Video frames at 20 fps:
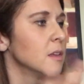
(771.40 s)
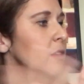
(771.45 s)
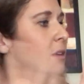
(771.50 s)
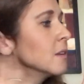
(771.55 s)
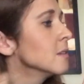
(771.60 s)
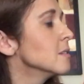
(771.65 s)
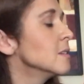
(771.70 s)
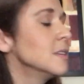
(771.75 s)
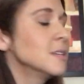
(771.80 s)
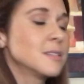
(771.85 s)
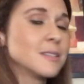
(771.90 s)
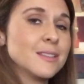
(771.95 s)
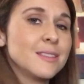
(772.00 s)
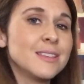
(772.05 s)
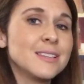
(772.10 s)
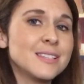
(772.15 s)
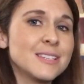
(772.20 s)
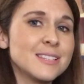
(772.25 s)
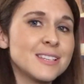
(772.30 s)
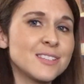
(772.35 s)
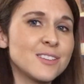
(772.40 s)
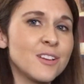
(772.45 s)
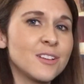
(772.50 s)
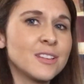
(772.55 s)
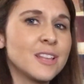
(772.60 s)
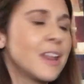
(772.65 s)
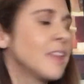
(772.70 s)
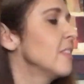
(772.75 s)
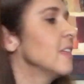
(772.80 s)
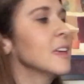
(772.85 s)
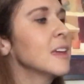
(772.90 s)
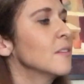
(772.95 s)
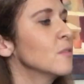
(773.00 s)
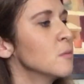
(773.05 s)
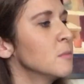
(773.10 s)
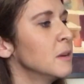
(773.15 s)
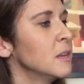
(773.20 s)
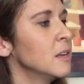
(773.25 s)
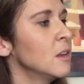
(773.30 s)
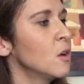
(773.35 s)
because this is a song that I think
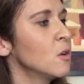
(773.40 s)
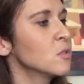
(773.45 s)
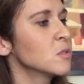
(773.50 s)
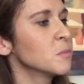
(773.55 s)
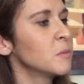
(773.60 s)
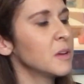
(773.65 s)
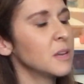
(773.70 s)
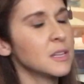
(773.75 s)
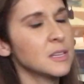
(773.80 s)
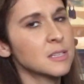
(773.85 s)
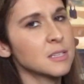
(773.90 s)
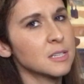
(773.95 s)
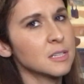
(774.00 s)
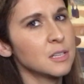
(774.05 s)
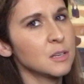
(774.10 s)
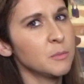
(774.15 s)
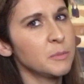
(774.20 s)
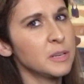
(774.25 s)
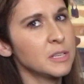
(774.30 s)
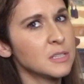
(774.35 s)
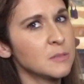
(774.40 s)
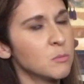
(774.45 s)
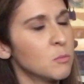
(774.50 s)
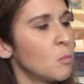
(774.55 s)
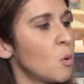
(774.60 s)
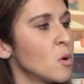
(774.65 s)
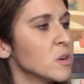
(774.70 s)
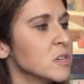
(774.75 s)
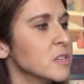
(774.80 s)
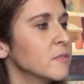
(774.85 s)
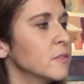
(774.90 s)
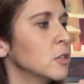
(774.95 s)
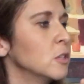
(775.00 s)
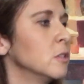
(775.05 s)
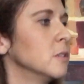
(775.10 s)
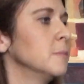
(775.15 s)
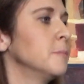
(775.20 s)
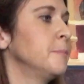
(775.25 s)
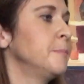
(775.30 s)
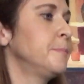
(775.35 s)
everybody knows, but it's a little bit more
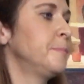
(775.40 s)
difficult.